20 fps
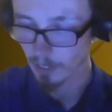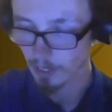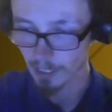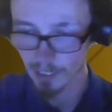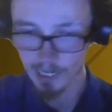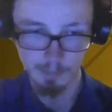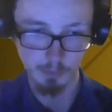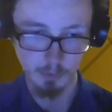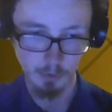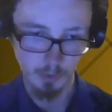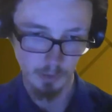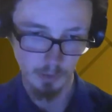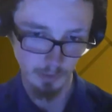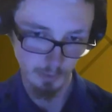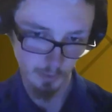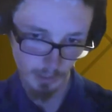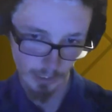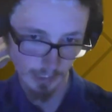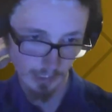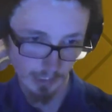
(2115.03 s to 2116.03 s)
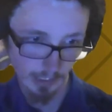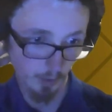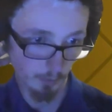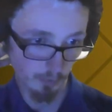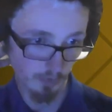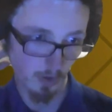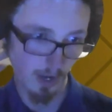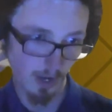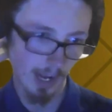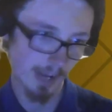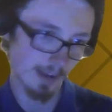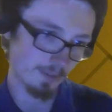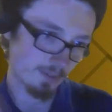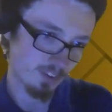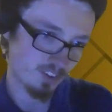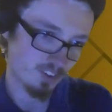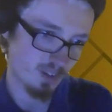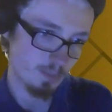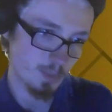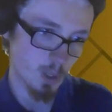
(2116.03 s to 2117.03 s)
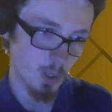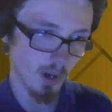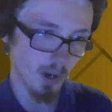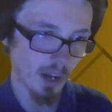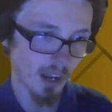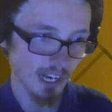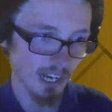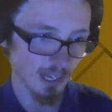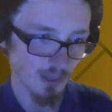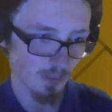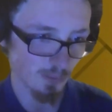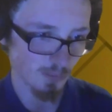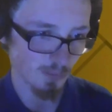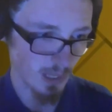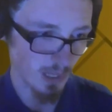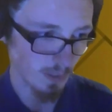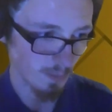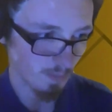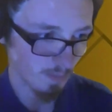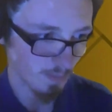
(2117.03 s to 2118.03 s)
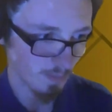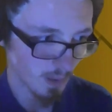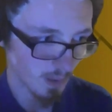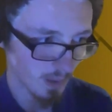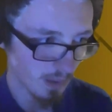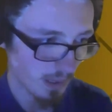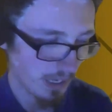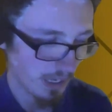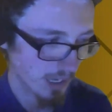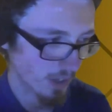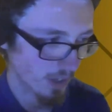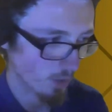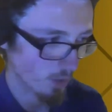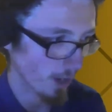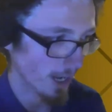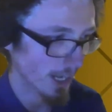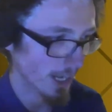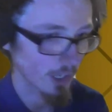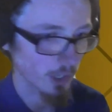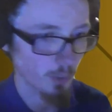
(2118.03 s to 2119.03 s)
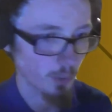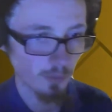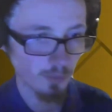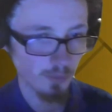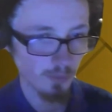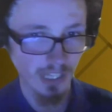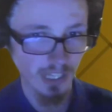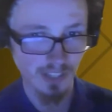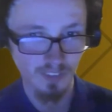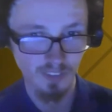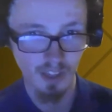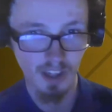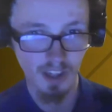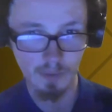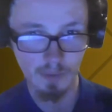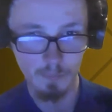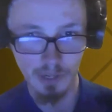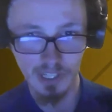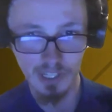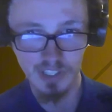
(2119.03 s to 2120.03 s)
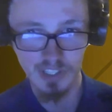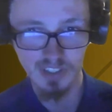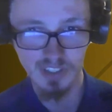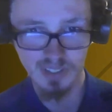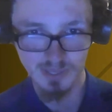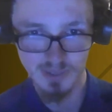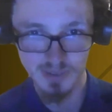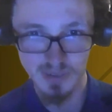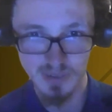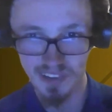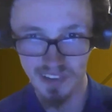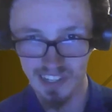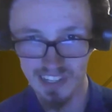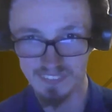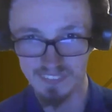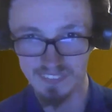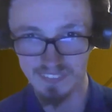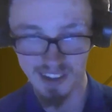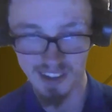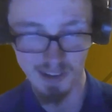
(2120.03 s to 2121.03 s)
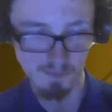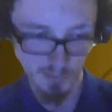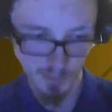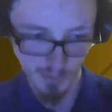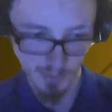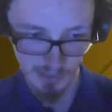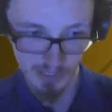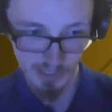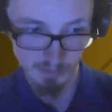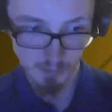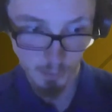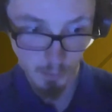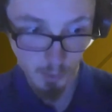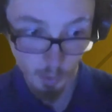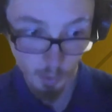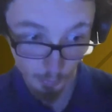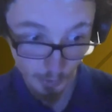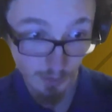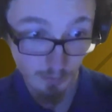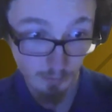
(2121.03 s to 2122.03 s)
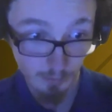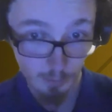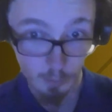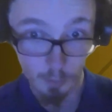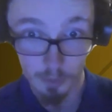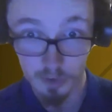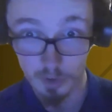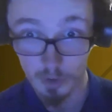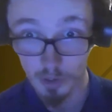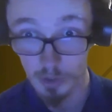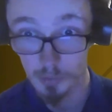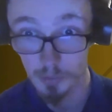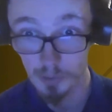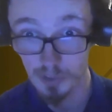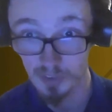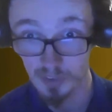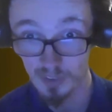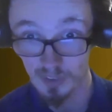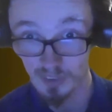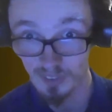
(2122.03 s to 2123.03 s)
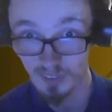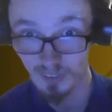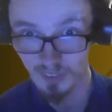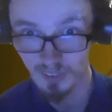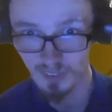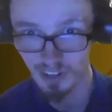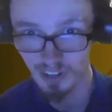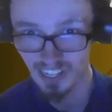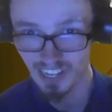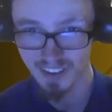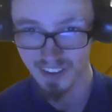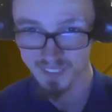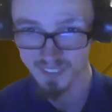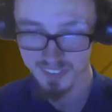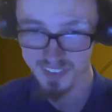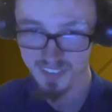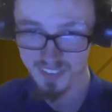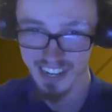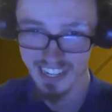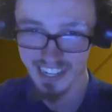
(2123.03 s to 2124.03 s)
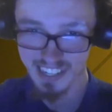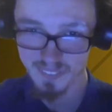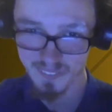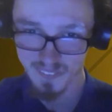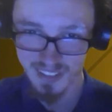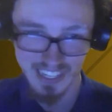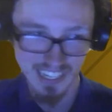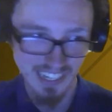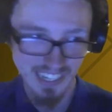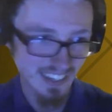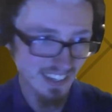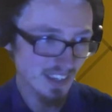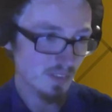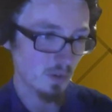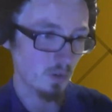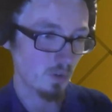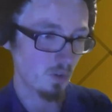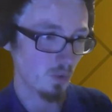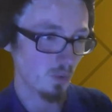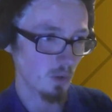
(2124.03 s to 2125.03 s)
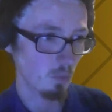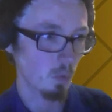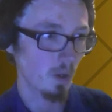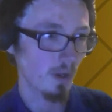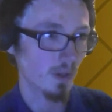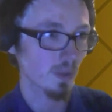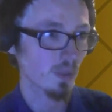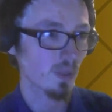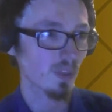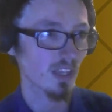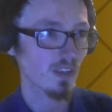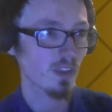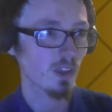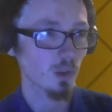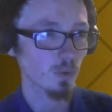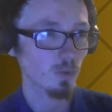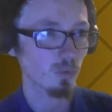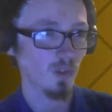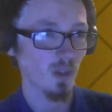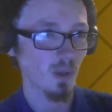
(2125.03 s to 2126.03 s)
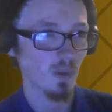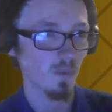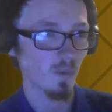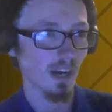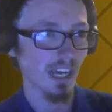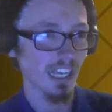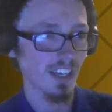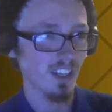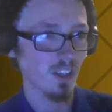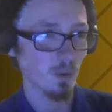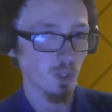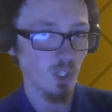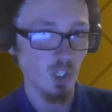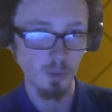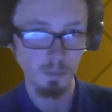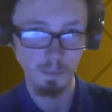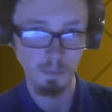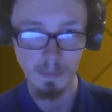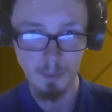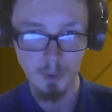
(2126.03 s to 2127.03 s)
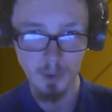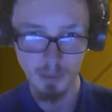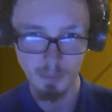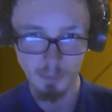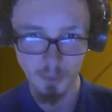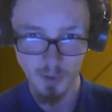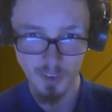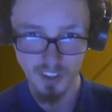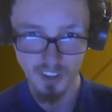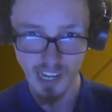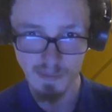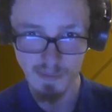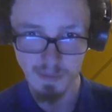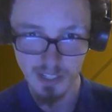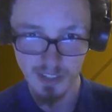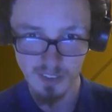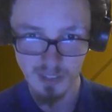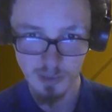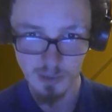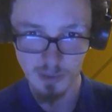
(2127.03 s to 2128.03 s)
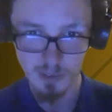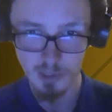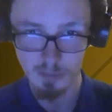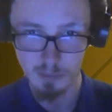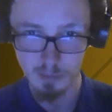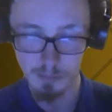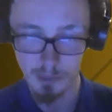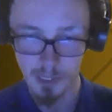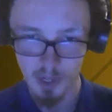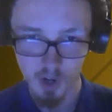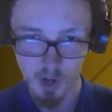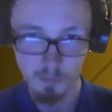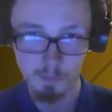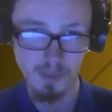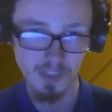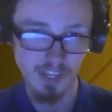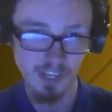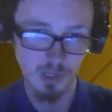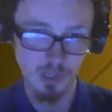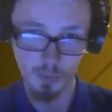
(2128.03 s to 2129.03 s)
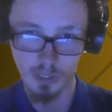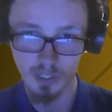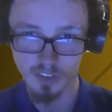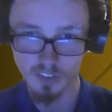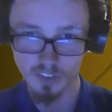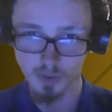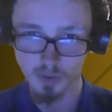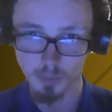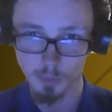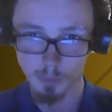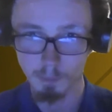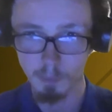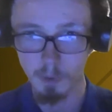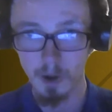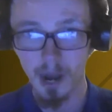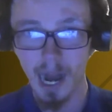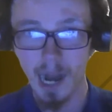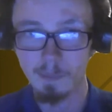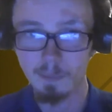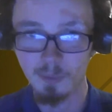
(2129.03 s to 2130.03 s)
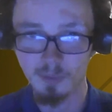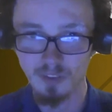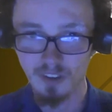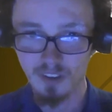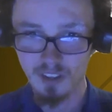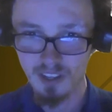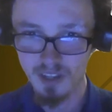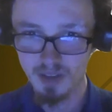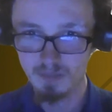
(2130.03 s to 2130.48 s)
I can absolutely relate. And also, I have a similar kind of retinue of things that I wish to learn, and I'm learning Korean for research reasons right now, so I can relate. There's always one thing that you feel like you should be putting more time into that you're maybe not, but then doing so would perhaps